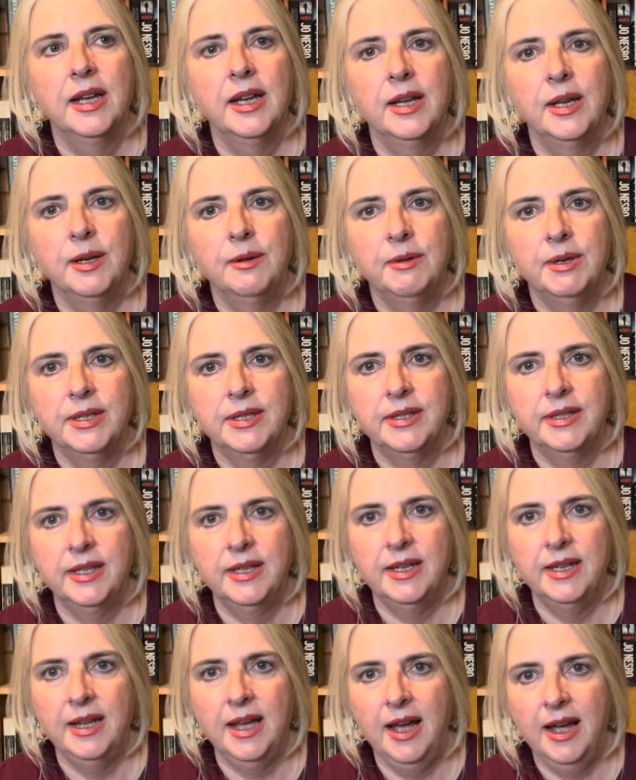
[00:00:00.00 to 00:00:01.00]
who is
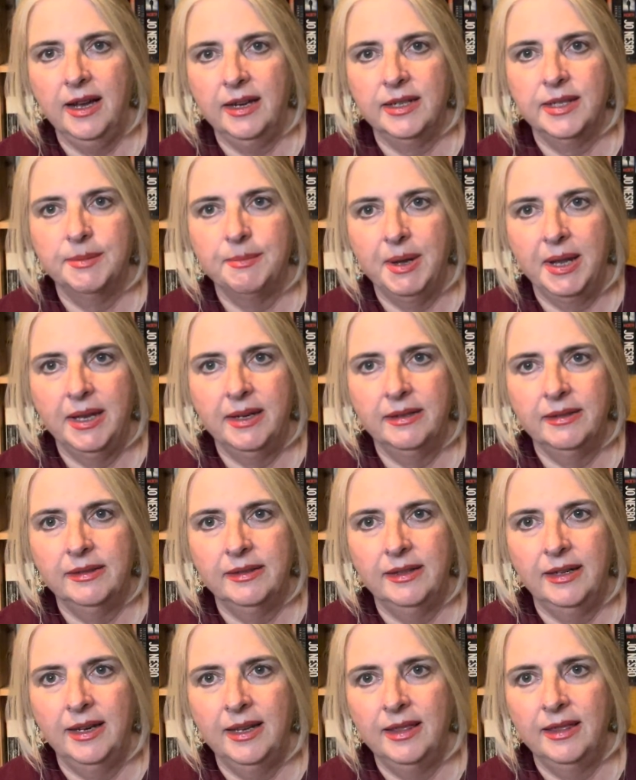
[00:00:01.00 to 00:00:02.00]
the Axeman
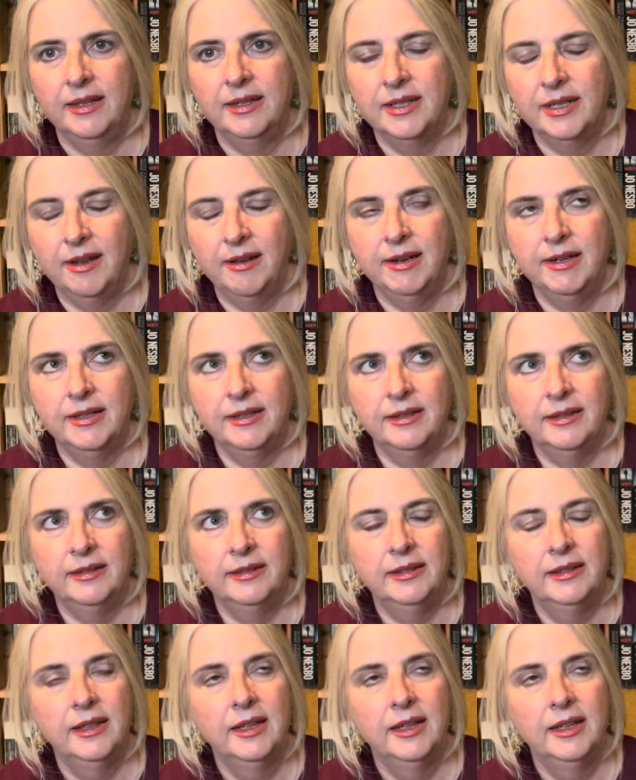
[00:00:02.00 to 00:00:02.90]
in the title.